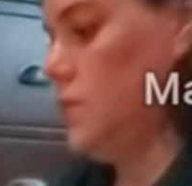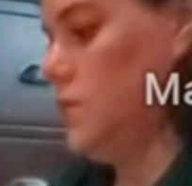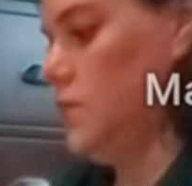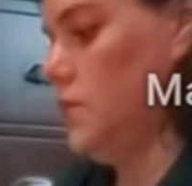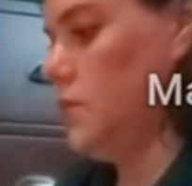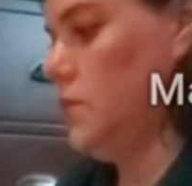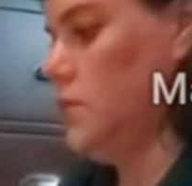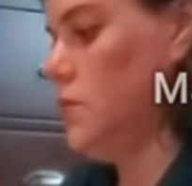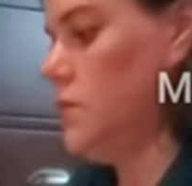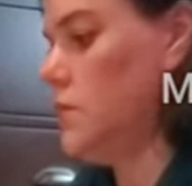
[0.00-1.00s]

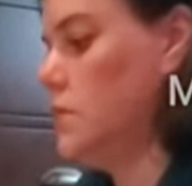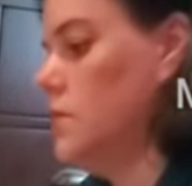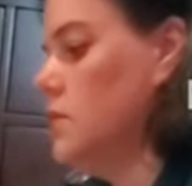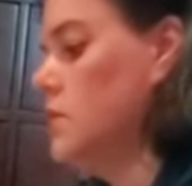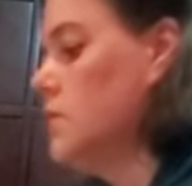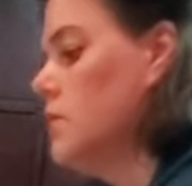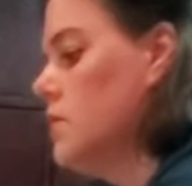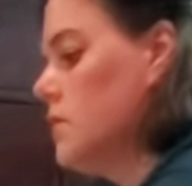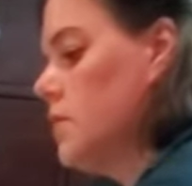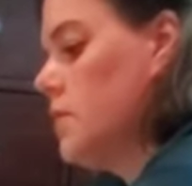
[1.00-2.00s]

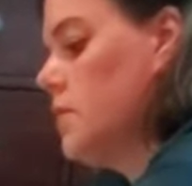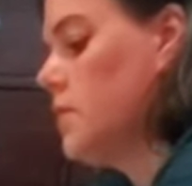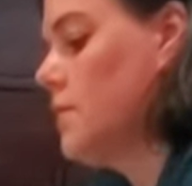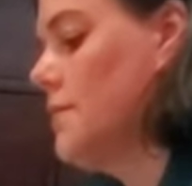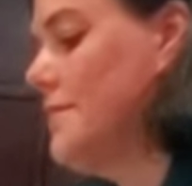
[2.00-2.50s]
(no one is talking)